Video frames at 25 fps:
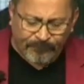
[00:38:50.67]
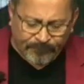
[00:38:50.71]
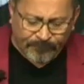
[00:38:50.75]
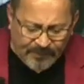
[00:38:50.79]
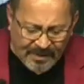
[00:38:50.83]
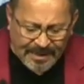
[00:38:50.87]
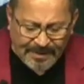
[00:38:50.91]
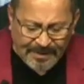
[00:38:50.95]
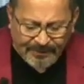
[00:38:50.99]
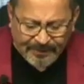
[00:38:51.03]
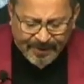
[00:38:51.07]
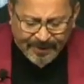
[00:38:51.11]

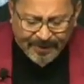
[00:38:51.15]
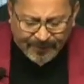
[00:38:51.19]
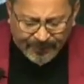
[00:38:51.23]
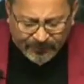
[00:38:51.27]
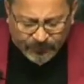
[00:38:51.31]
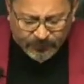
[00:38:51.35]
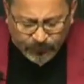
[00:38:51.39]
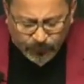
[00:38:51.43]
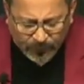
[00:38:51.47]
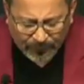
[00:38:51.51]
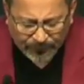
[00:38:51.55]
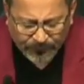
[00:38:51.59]
feet that are
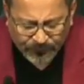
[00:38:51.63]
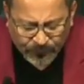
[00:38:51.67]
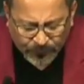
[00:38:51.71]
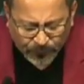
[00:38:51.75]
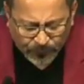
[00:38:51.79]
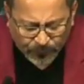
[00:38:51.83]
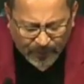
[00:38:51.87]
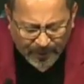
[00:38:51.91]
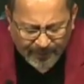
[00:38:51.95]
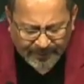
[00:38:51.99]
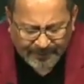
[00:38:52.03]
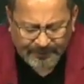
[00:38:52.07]
swift to
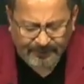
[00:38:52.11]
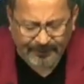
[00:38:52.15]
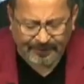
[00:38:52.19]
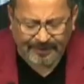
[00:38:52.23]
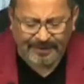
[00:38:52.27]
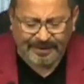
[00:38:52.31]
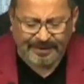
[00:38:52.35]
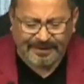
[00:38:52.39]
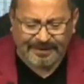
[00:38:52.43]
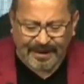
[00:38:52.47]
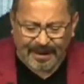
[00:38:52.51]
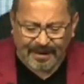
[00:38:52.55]
running to
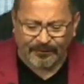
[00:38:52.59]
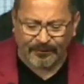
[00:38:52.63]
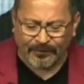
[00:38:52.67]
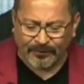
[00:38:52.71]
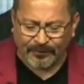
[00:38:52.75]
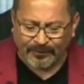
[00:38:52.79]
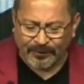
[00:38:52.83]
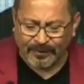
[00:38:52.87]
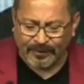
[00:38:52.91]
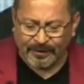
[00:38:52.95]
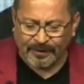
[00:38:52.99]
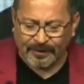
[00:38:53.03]
the
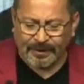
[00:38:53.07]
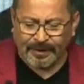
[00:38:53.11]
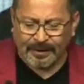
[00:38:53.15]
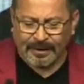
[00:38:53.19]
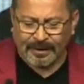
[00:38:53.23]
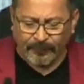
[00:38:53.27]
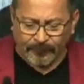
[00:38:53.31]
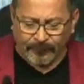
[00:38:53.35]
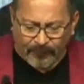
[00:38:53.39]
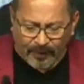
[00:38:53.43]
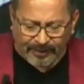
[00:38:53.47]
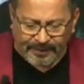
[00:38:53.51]
devil
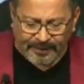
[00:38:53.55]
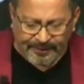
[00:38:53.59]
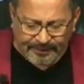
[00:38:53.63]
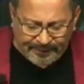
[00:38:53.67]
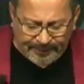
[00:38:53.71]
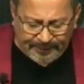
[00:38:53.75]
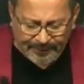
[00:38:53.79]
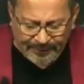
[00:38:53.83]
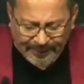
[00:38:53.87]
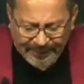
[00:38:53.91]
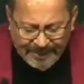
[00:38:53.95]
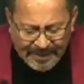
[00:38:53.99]
and running
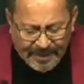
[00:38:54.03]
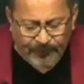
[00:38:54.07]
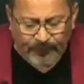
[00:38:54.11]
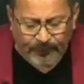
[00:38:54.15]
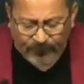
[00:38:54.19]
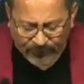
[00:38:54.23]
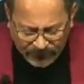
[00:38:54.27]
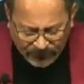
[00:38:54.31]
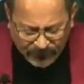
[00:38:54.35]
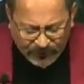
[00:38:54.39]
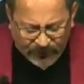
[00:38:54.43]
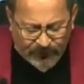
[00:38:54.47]
to the
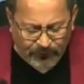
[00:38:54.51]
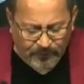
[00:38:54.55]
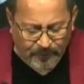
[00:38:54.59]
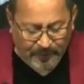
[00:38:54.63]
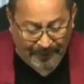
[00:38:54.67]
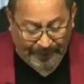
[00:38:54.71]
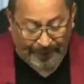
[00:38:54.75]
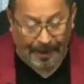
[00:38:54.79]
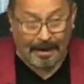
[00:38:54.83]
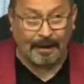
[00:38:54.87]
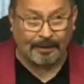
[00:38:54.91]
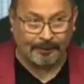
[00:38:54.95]
evil. Excuse
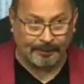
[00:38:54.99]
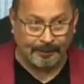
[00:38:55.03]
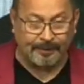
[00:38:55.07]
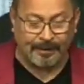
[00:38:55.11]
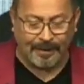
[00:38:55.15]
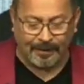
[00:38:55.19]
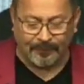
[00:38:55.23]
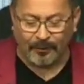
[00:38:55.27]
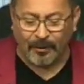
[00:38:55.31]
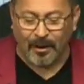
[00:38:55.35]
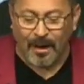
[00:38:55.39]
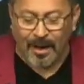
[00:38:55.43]
me, yeah, the
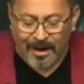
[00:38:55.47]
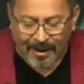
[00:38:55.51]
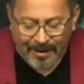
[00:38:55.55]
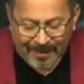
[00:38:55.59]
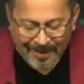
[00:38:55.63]
devil.